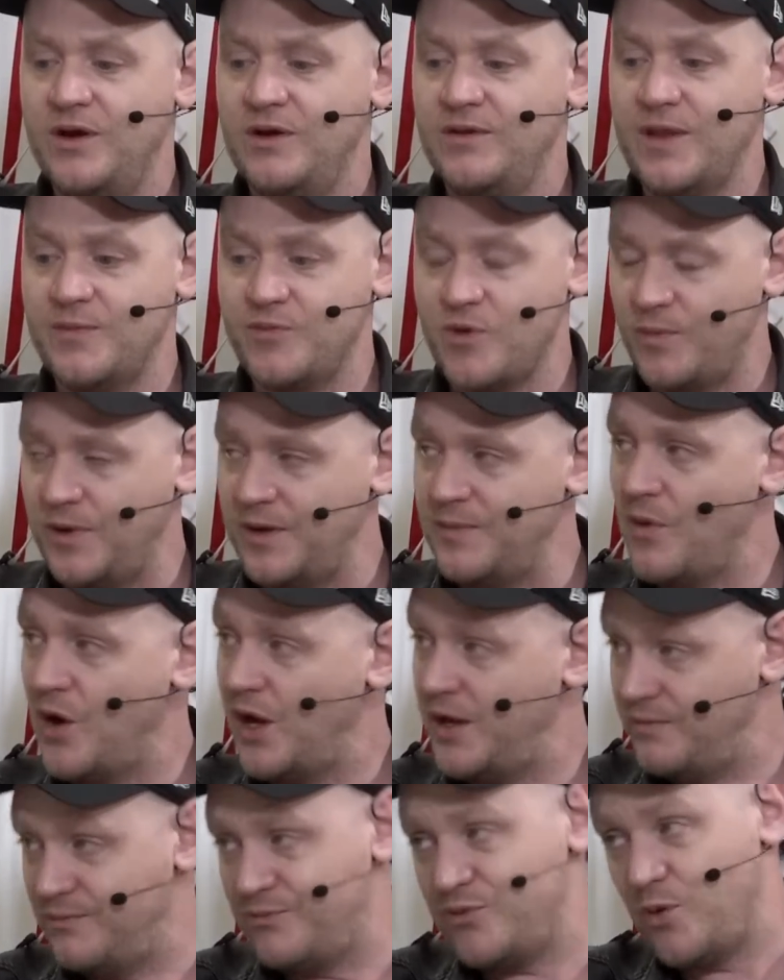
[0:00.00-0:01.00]
They probably
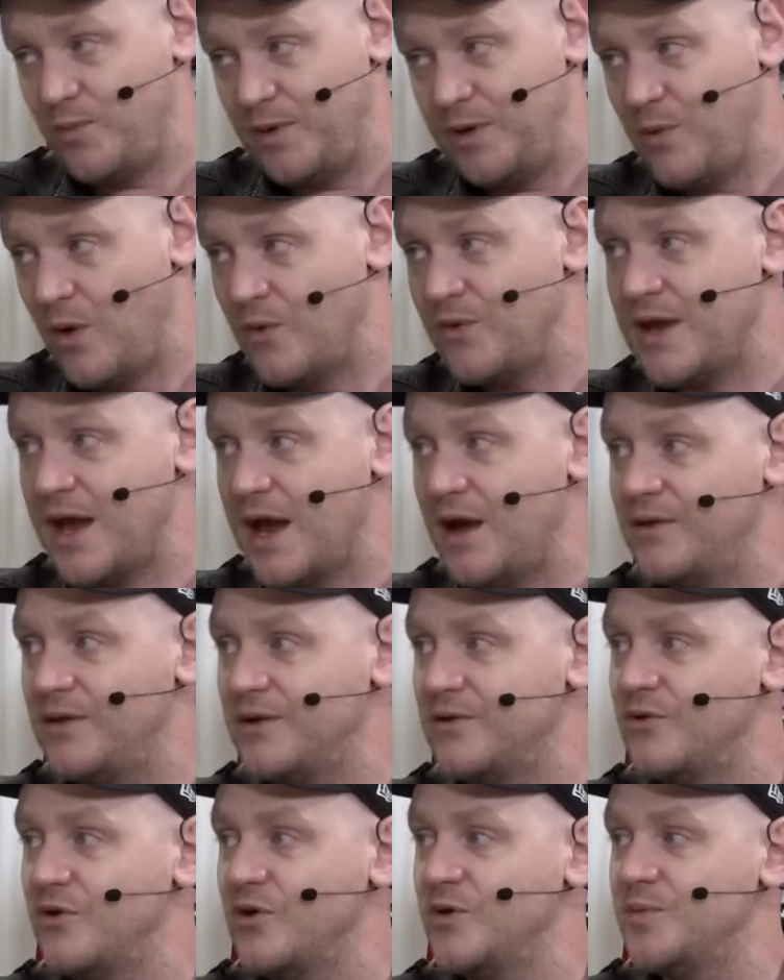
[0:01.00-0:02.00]
might, probably won't get out of the
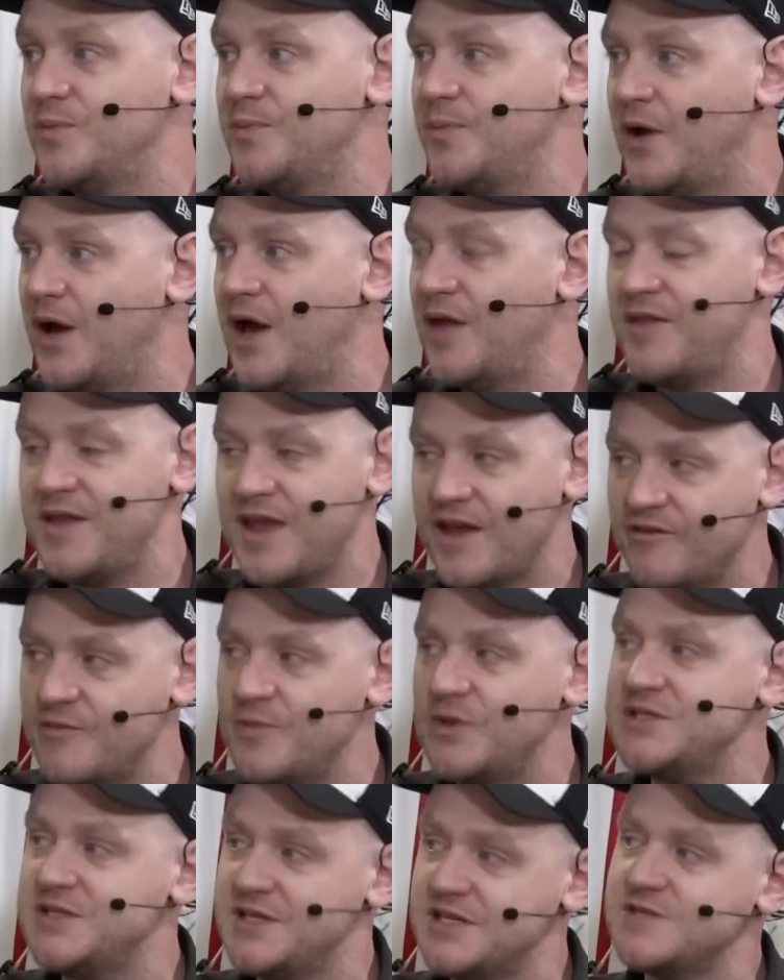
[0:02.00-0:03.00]
group. But I think
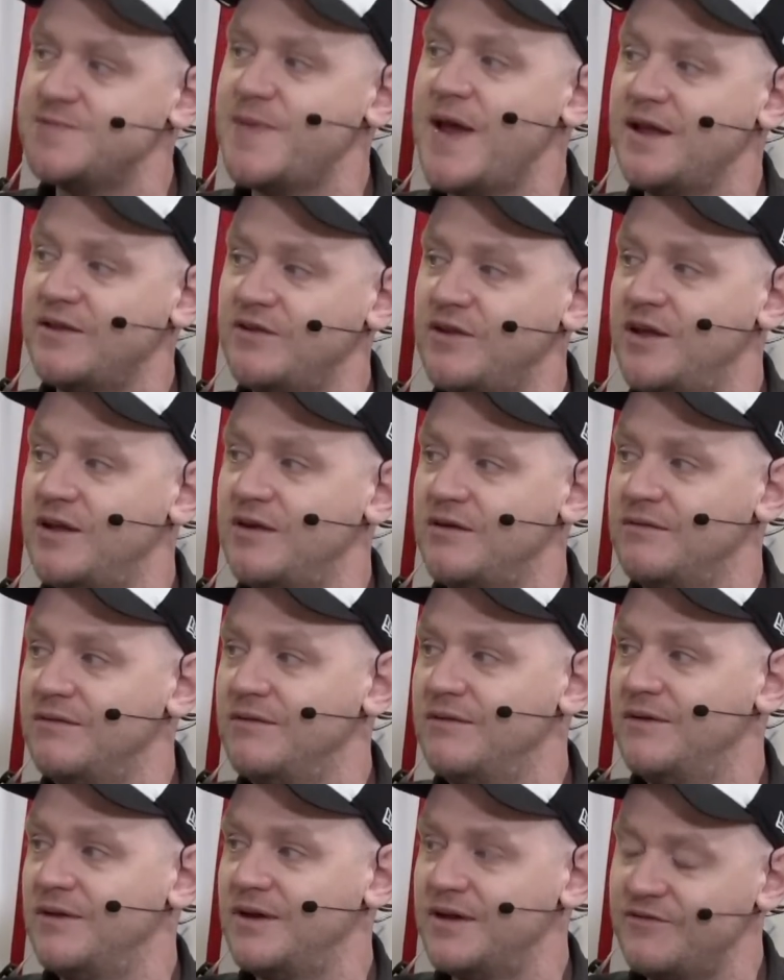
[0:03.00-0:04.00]
everybody's expecting
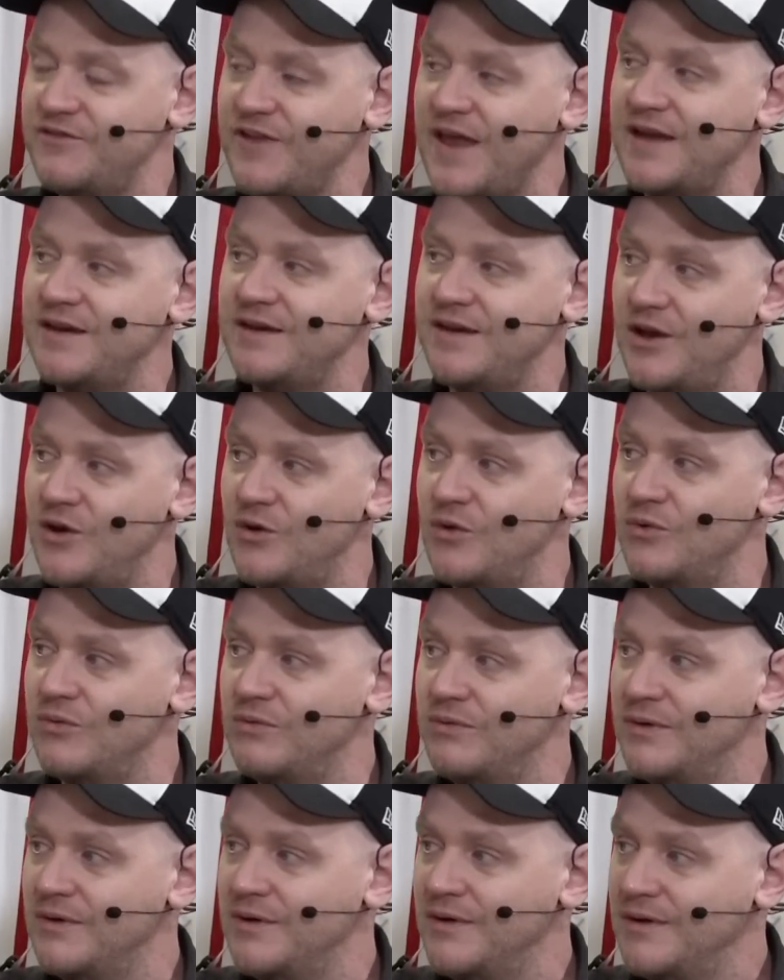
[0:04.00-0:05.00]
kind of 10 nil,
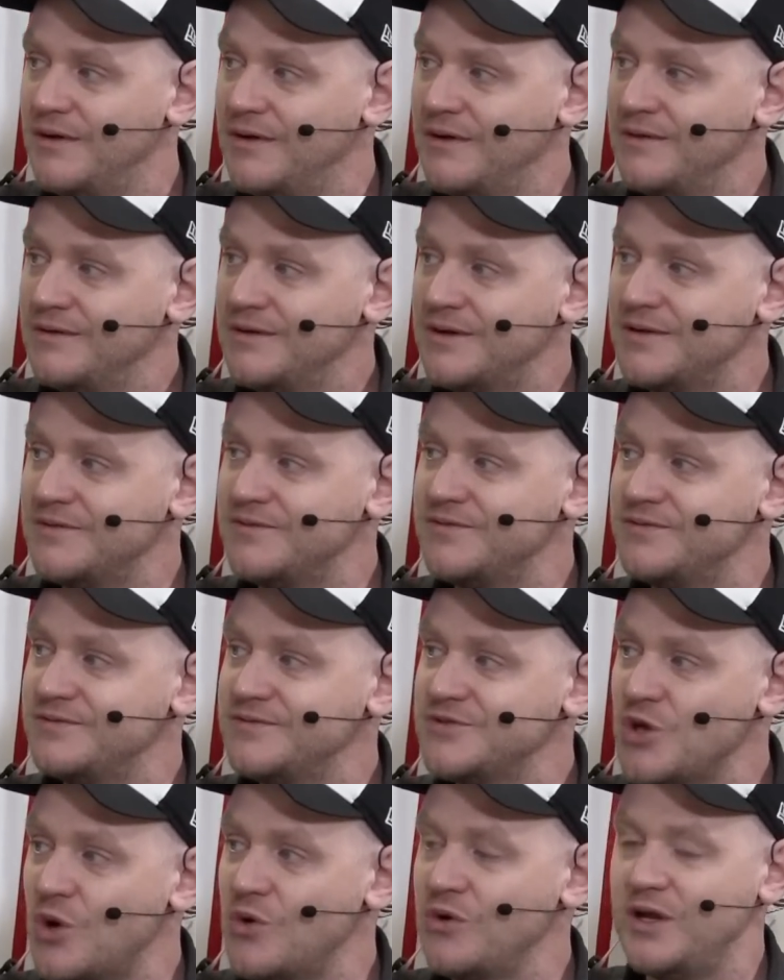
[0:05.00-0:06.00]
kind of
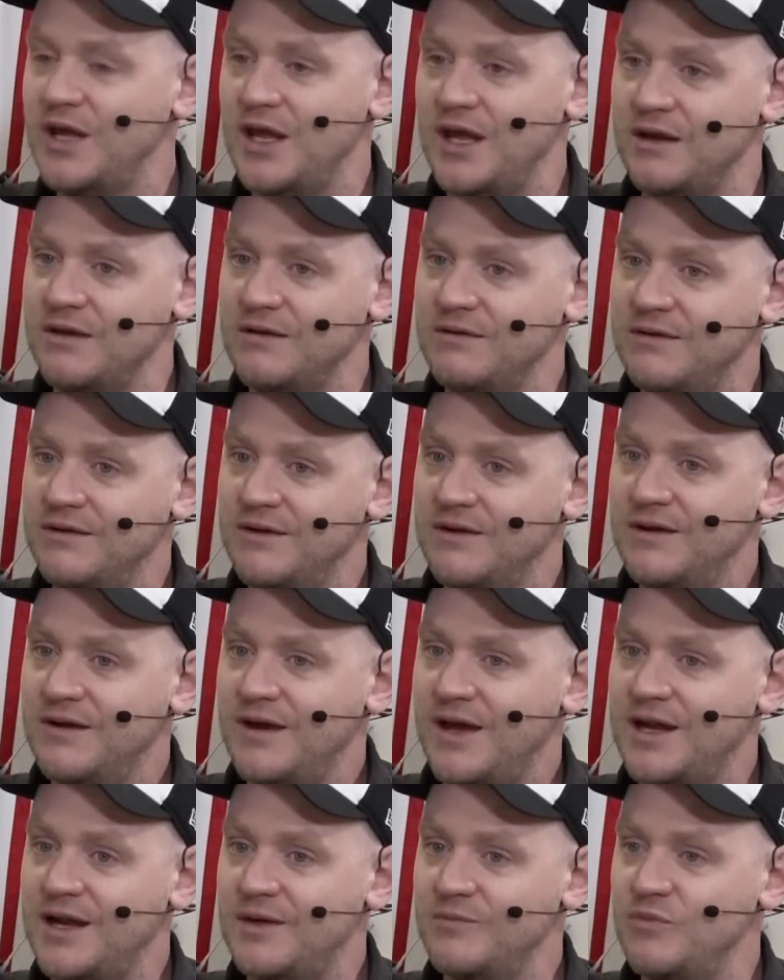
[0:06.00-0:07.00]
tonking,
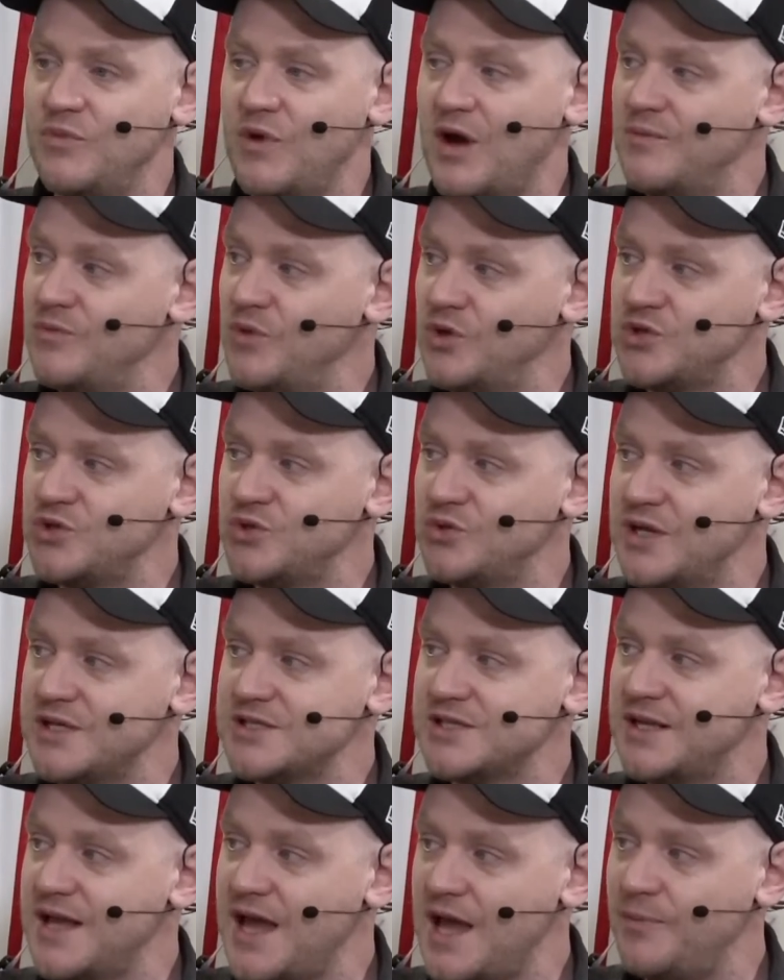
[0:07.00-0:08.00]
and I'm I'm not sure
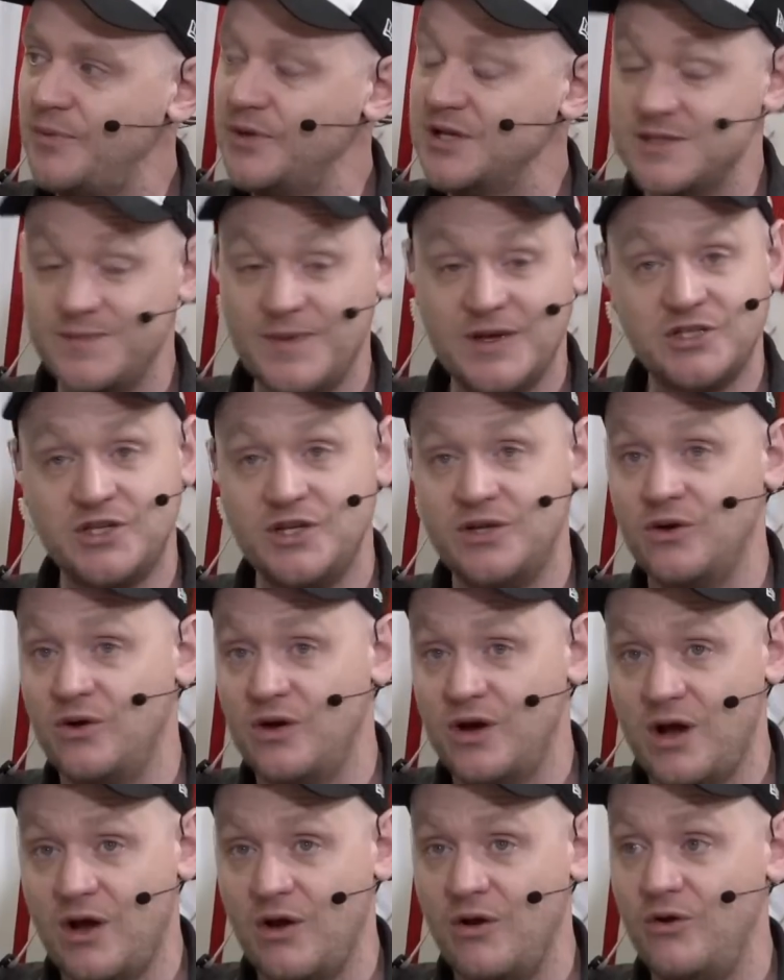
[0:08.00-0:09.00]
that's going to happen, especially not
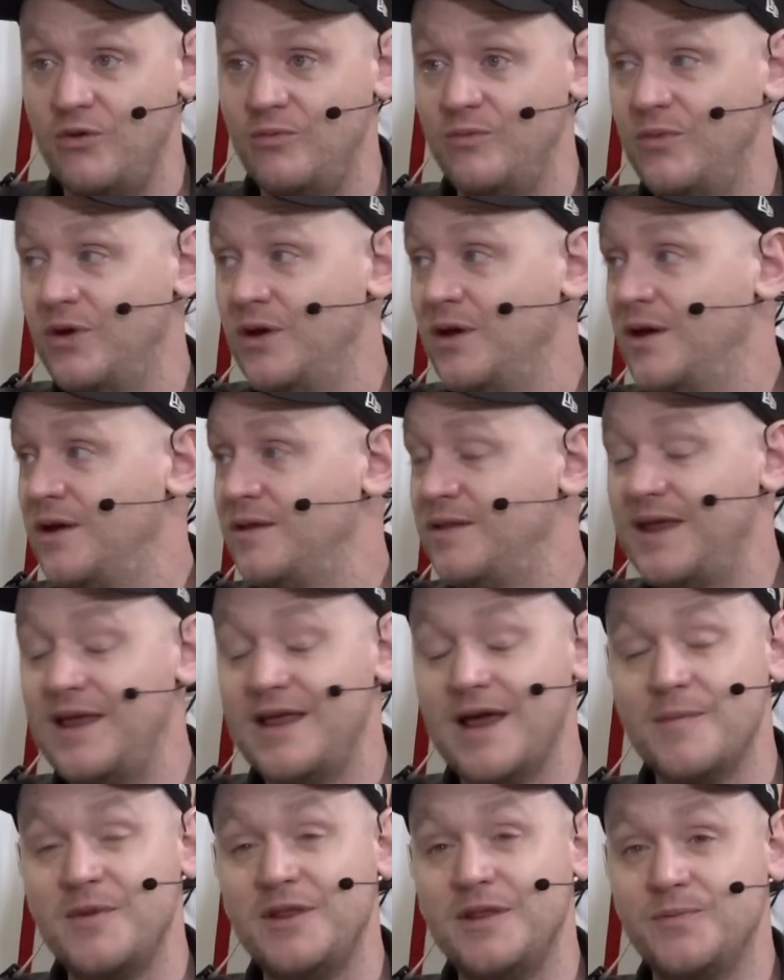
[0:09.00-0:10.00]
at home. The
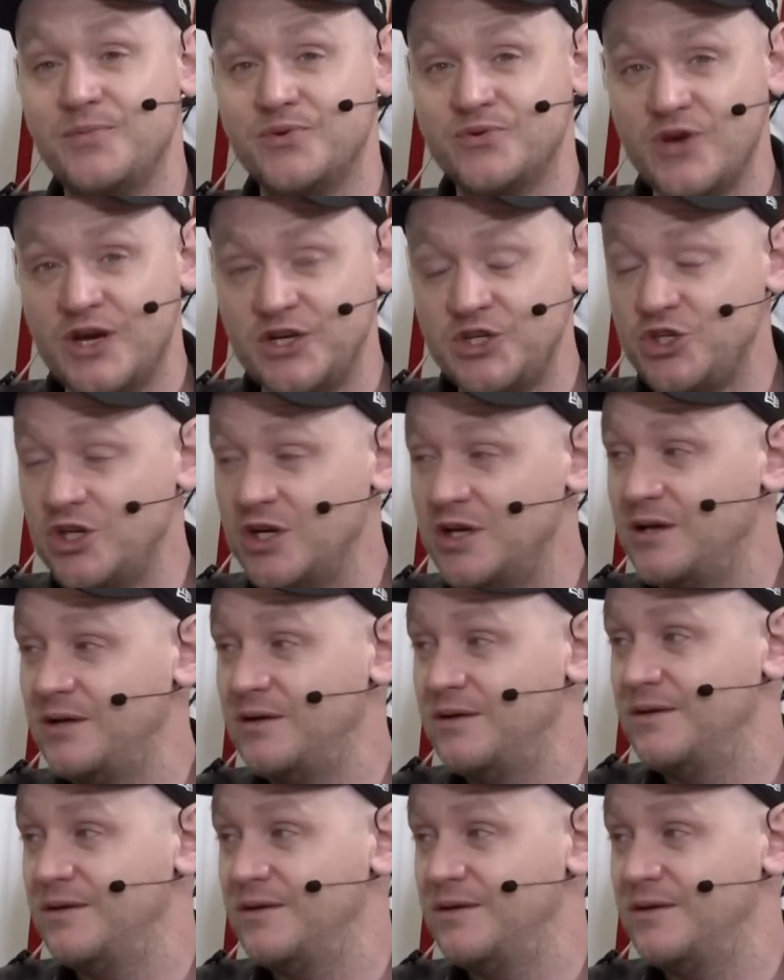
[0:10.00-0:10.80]
I mean the pressure